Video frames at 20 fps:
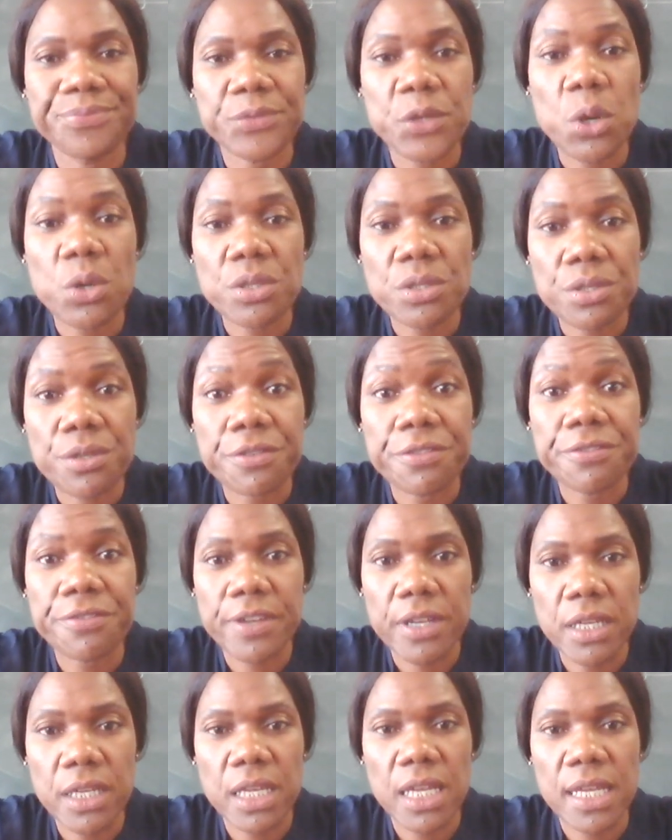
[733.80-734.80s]

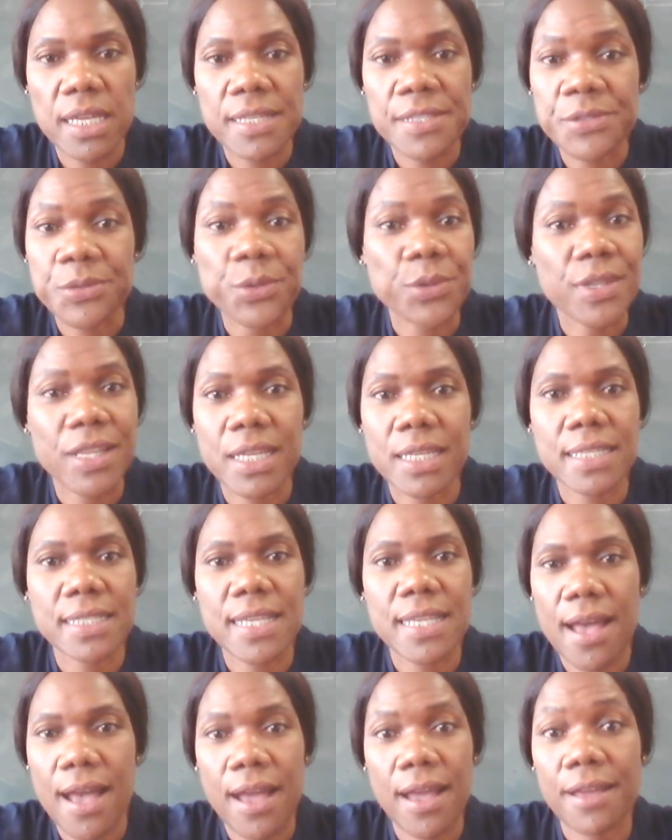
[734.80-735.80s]
esophagus or the
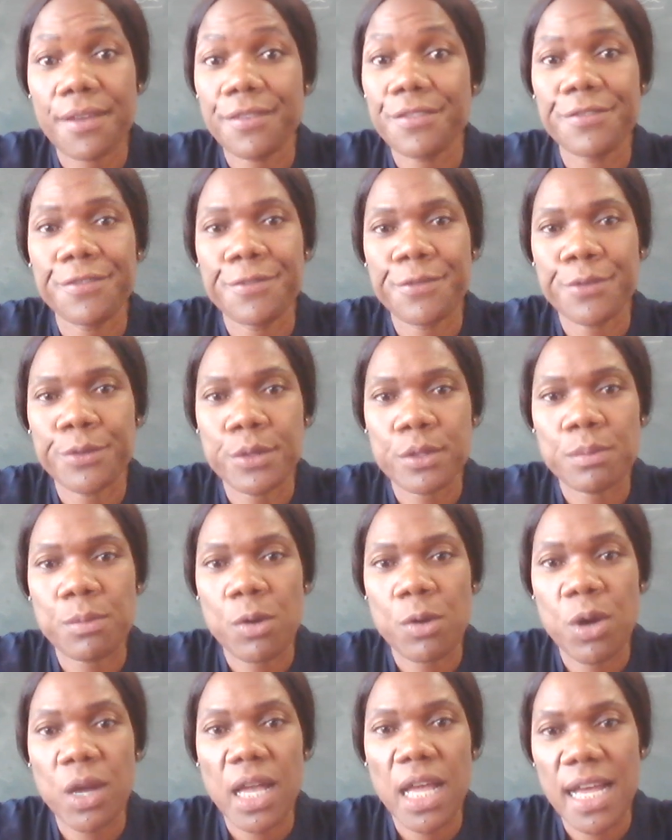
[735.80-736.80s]
tongue, for
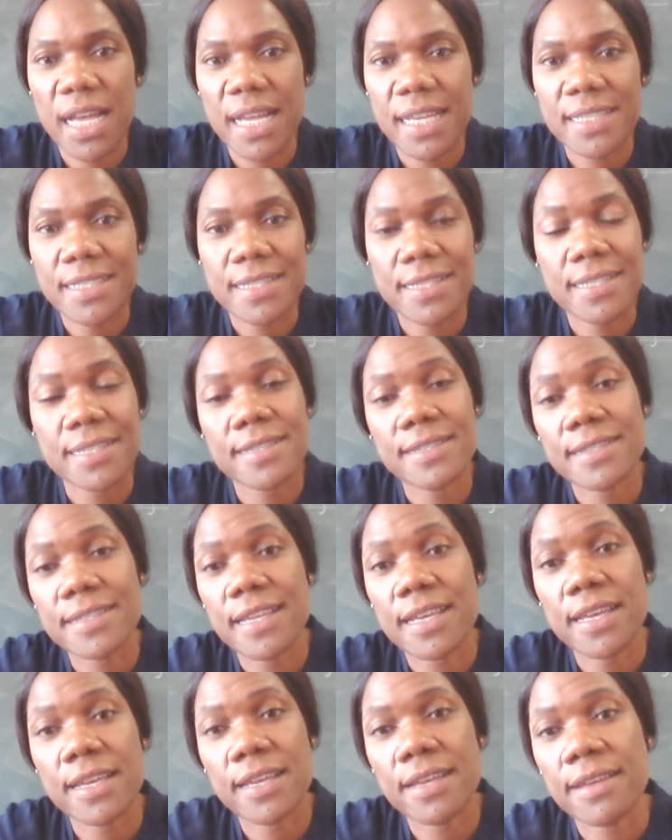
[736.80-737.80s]
smokers, it's
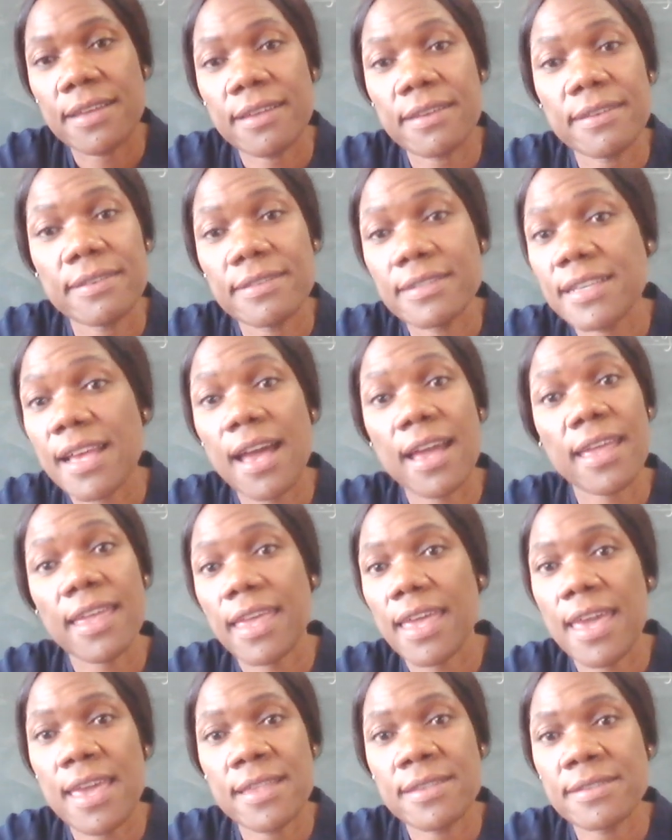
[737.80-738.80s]
a tongue
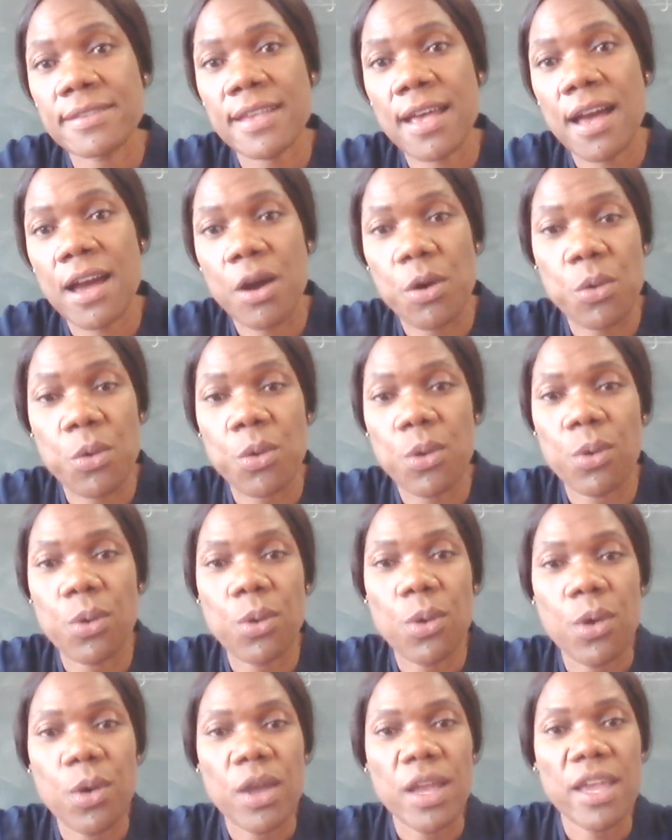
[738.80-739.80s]
cancer
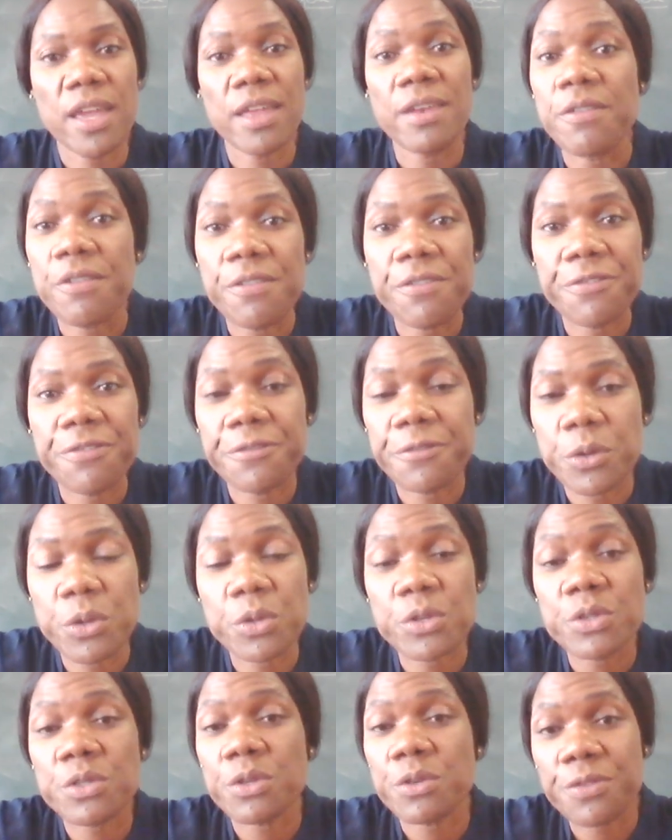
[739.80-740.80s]
or an
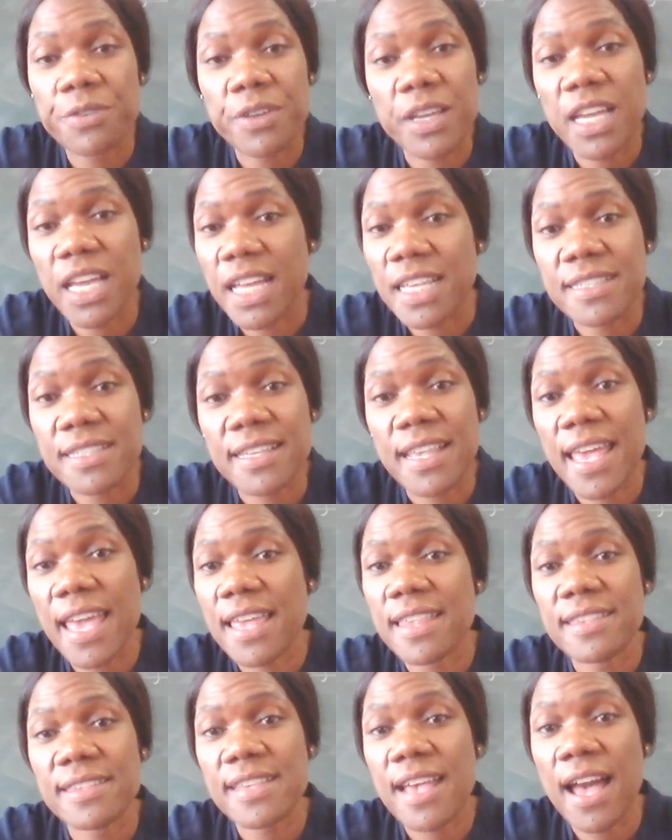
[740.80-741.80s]
esophagus
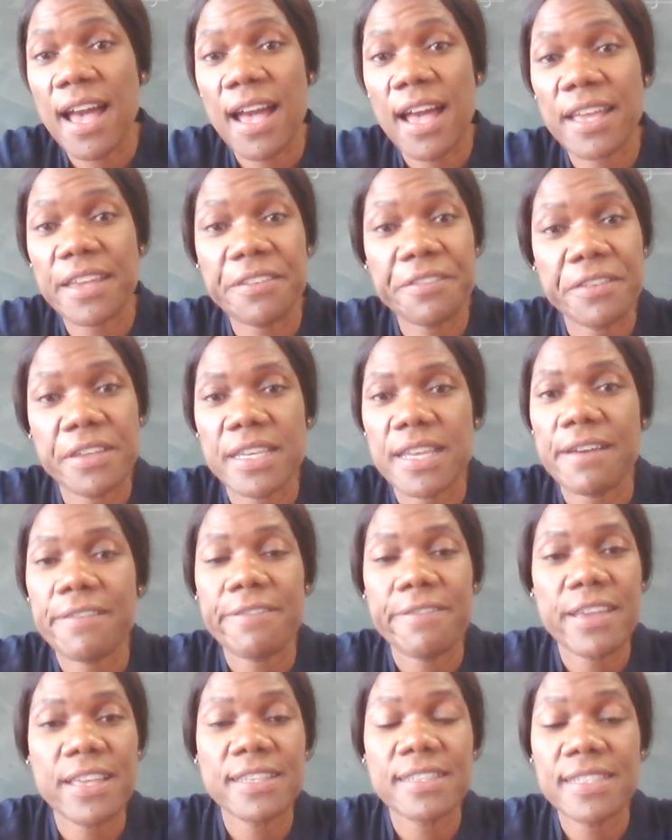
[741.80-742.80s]
cancer. If it
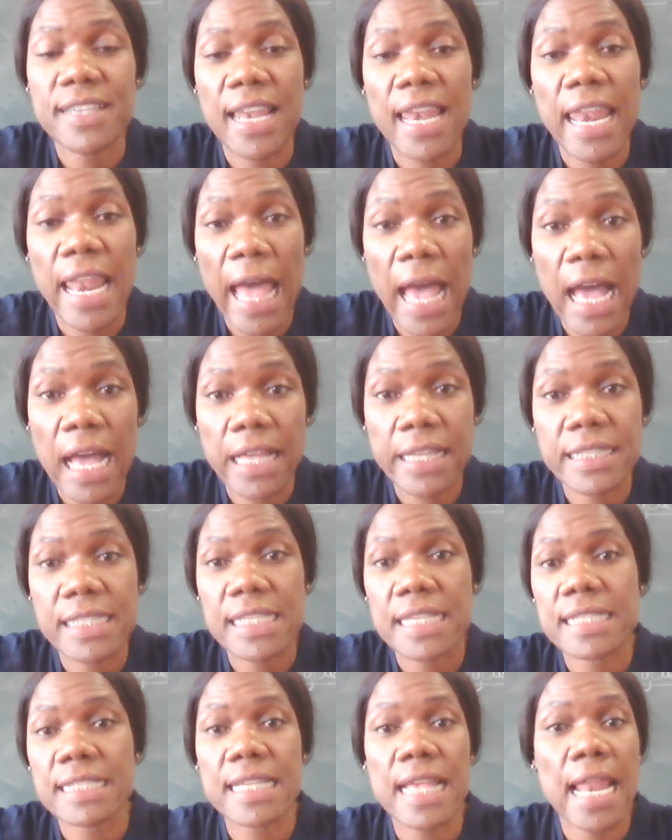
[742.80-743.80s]
affects the lungs,
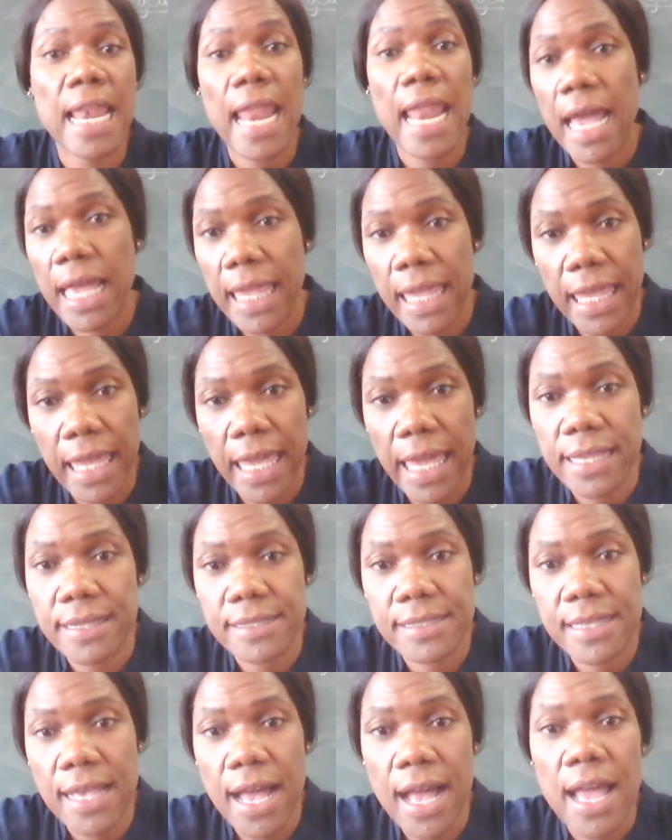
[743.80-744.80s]
it's the lung
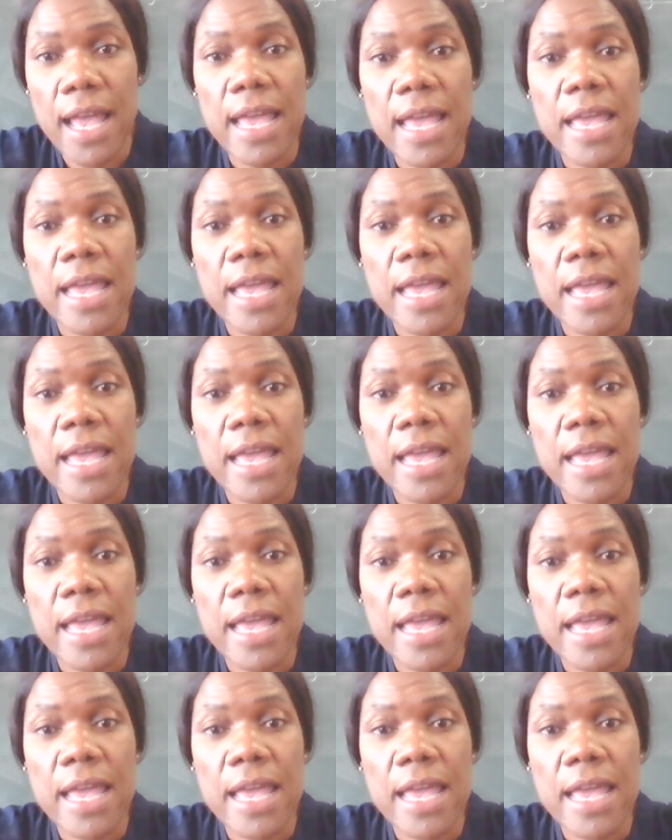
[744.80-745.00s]
cancer.